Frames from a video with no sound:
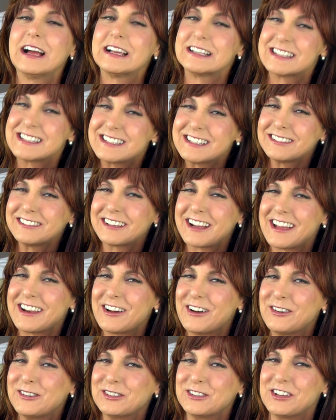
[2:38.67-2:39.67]
I still kind
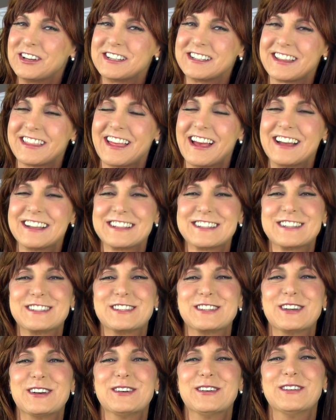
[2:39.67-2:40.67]
of hold on to that.
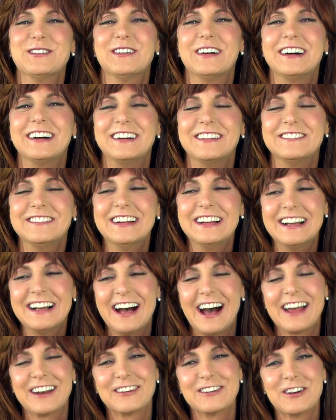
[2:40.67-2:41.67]
So
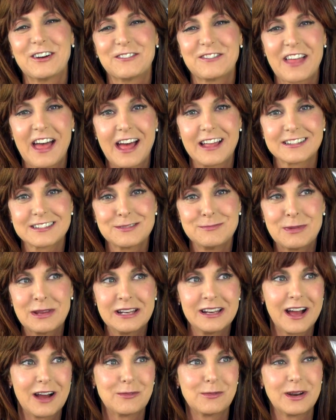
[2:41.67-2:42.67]
I don't know if that's me
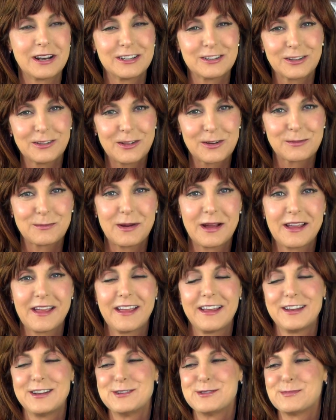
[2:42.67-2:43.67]
not wanting to look my
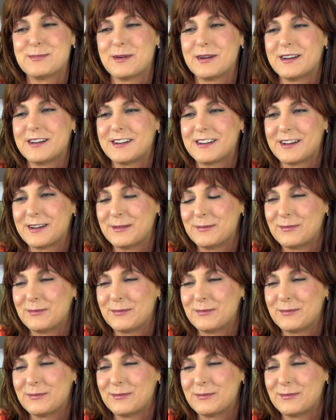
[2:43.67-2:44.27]
age, but